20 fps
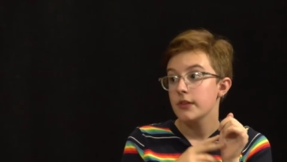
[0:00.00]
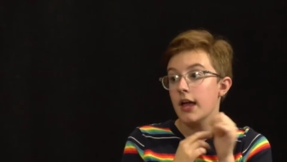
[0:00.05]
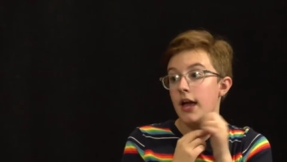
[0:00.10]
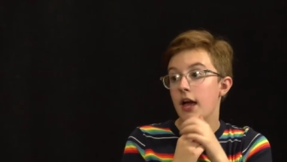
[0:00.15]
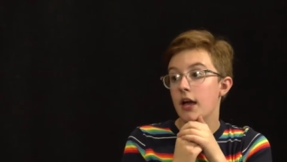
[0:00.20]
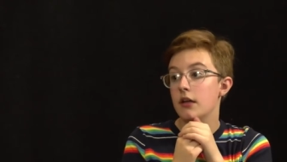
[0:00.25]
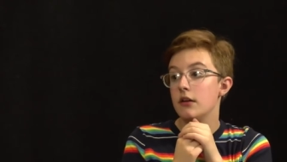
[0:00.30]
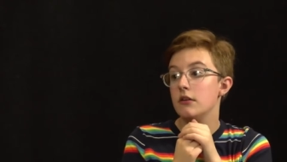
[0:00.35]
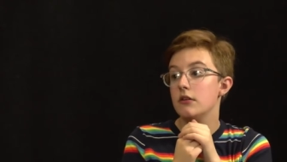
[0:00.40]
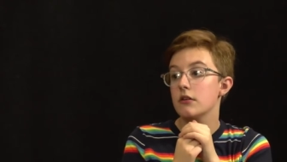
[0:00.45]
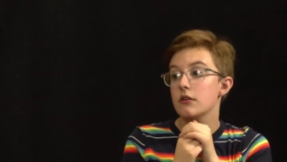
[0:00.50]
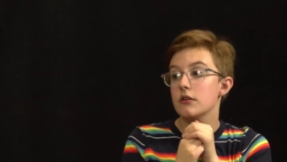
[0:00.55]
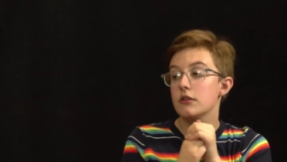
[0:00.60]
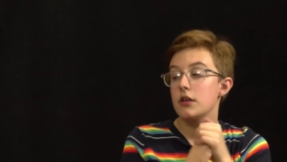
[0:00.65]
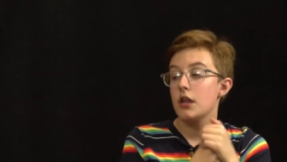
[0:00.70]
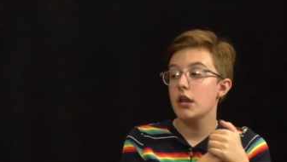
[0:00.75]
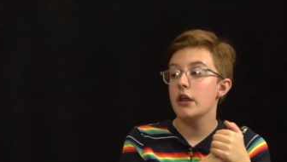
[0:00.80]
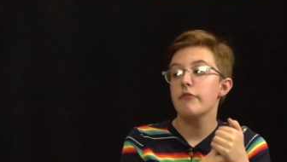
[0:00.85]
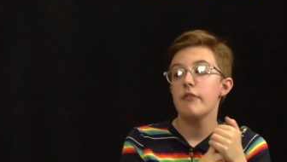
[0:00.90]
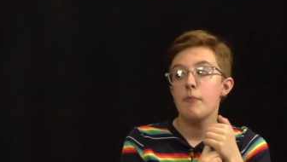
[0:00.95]
and
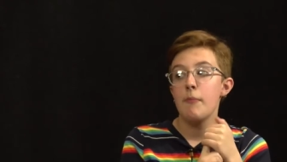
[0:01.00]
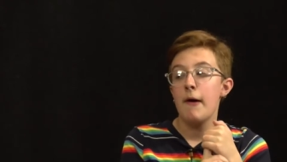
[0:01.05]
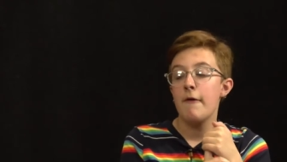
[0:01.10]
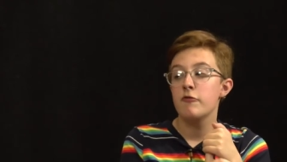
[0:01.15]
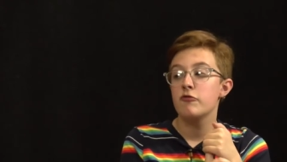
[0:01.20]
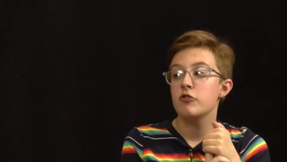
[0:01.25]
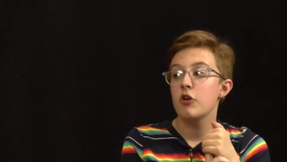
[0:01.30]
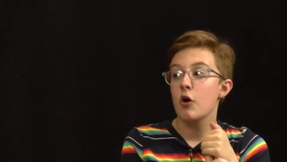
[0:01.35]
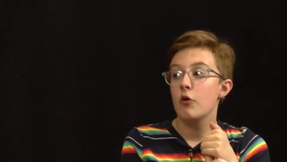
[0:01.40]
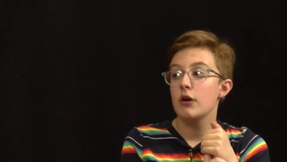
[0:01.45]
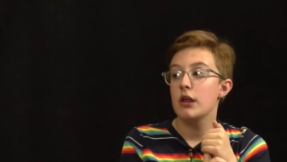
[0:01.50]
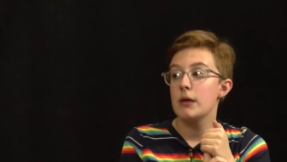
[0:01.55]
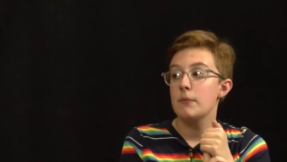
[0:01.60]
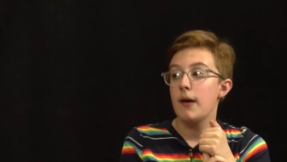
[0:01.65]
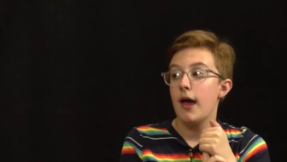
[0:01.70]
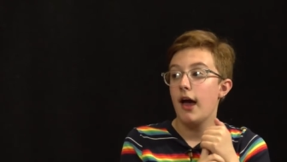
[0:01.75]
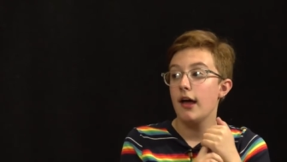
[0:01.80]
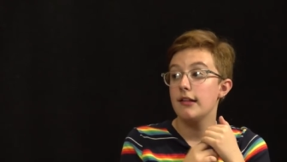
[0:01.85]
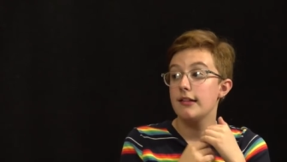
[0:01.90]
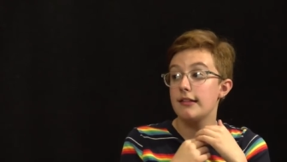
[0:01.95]
none of them have shown him
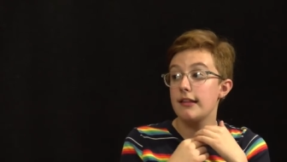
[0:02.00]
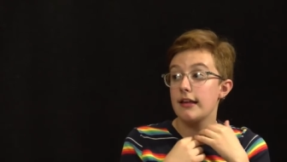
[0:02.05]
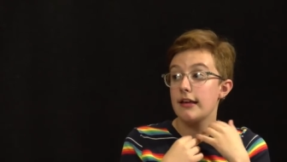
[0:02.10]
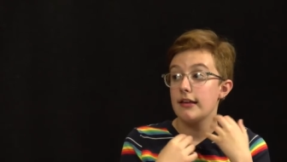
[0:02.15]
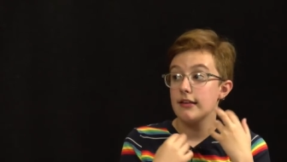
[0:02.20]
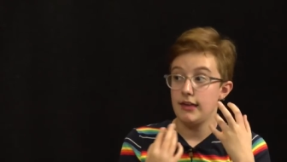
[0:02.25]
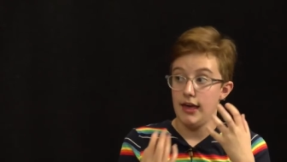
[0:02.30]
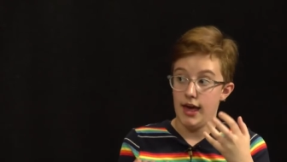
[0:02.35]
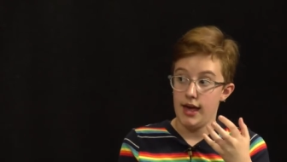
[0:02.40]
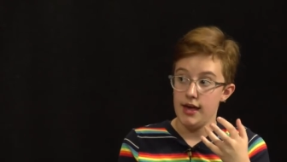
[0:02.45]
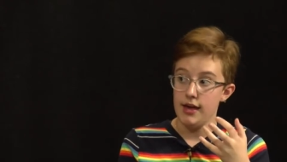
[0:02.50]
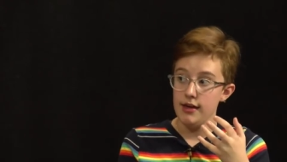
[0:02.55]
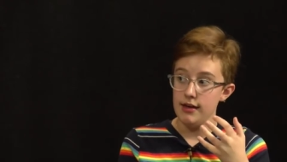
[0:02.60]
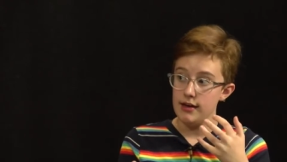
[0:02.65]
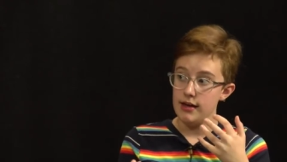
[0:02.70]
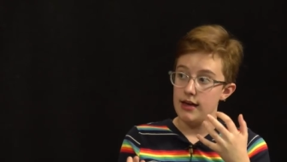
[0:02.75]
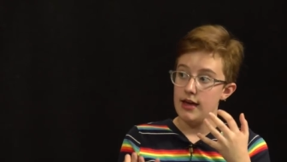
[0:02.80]
as gay.